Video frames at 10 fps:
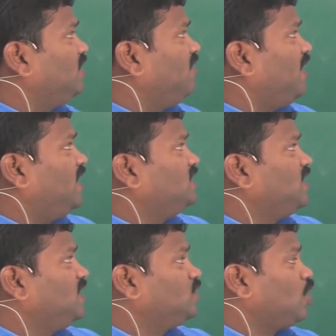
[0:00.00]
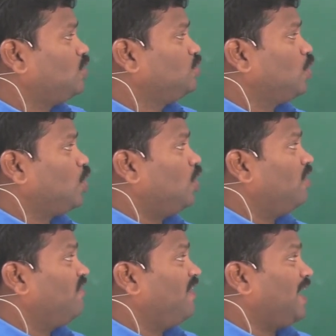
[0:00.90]
divisor is also
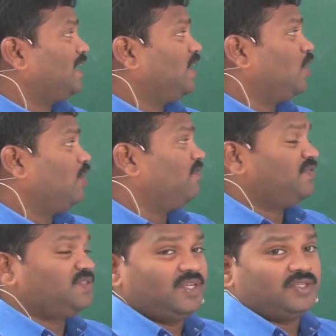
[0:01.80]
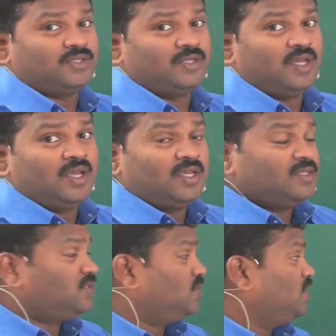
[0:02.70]
called a factor of 6?
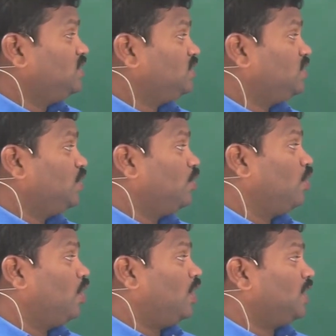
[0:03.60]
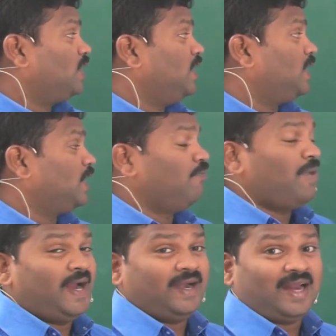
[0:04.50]
Since you got
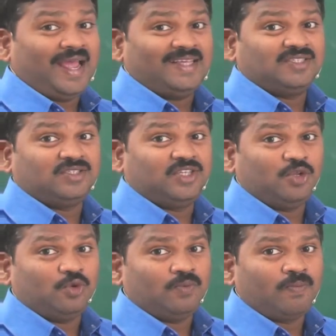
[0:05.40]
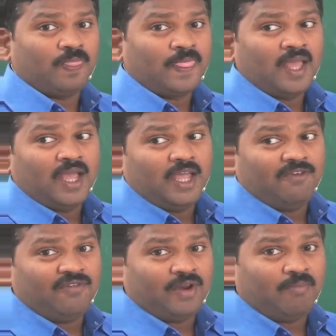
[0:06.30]
remainder as 0.
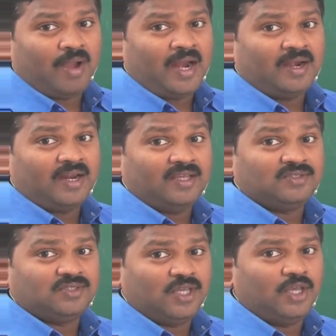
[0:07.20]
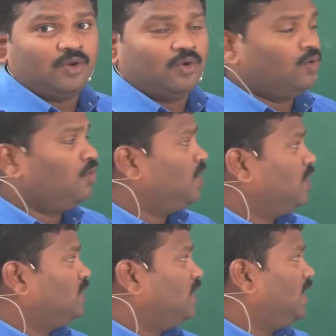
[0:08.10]
If remainder is 0,
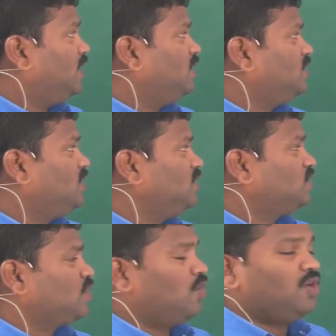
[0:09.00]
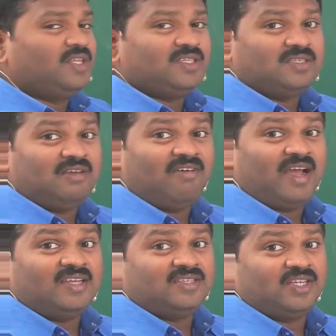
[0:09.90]
then this
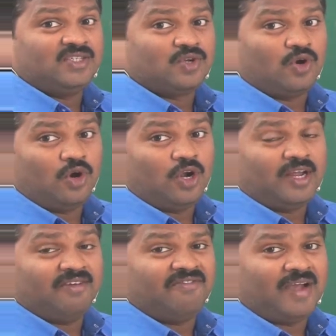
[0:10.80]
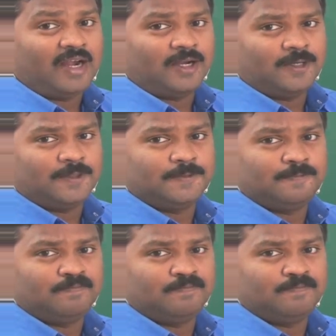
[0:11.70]
divisor is called a factor.